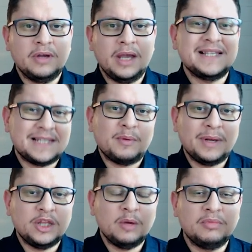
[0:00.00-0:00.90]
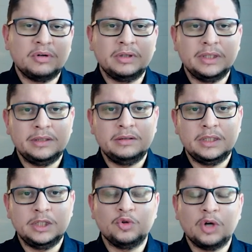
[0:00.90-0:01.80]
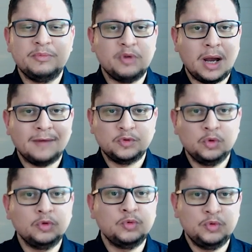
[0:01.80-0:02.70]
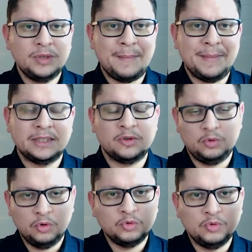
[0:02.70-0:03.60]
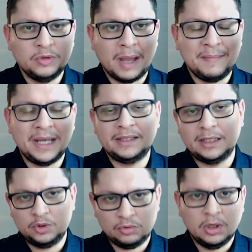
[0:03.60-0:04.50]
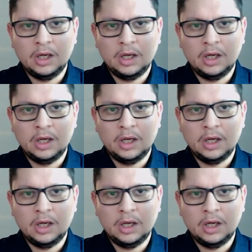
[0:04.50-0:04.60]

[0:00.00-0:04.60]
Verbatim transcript: SRN number in Europe, you have to go to UDAMED. So you go to UDAMED and you